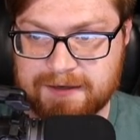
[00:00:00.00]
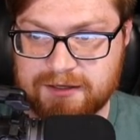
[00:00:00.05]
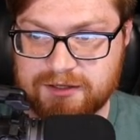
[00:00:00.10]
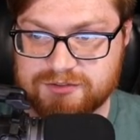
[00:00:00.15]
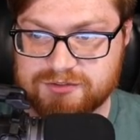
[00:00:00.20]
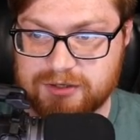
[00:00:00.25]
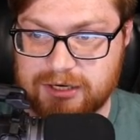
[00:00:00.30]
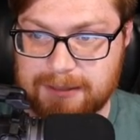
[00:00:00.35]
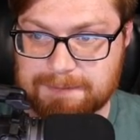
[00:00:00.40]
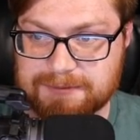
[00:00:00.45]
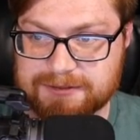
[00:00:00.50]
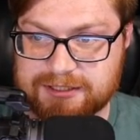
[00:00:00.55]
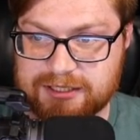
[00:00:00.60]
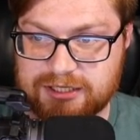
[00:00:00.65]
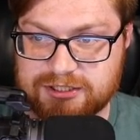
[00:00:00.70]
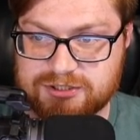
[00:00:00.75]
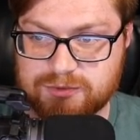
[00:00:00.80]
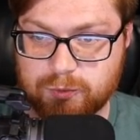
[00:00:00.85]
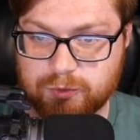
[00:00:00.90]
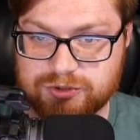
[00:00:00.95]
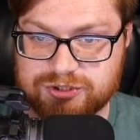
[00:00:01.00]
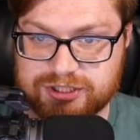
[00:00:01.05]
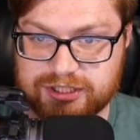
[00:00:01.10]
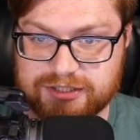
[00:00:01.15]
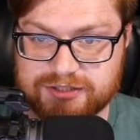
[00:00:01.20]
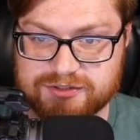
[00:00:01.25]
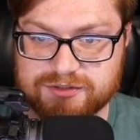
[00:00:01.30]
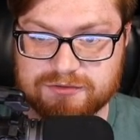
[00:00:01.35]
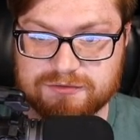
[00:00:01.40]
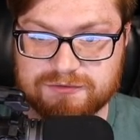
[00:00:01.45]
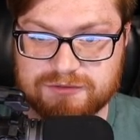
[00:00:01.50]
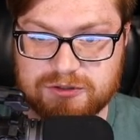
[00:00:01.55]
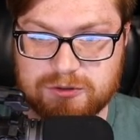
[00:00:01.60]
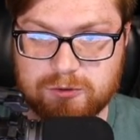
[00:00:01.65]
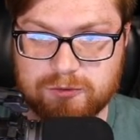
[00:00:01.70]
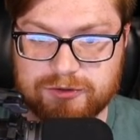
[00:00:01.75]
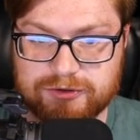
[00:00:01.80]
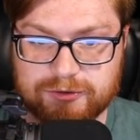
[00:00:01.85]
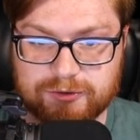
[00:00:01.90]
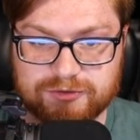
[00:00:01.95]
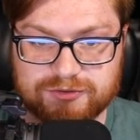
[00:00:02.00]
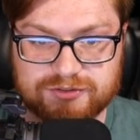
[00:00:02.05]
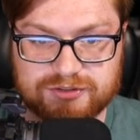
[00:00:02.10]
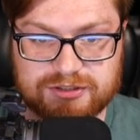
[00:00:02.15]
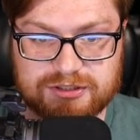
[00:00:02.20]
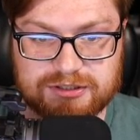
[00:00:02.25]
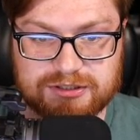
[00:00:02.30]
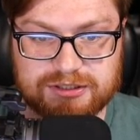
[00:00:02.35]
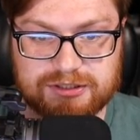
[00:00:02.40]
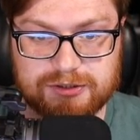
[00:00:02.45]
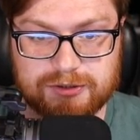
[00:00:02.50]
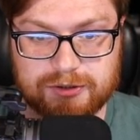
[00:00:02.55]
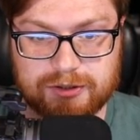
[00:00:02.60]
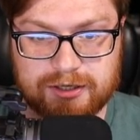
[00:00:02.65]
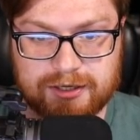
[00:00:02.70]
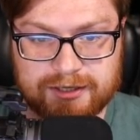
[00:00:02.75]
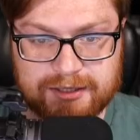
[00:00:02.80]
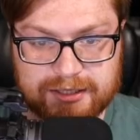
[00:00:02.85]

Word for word: So application will change the view that you're seeing here.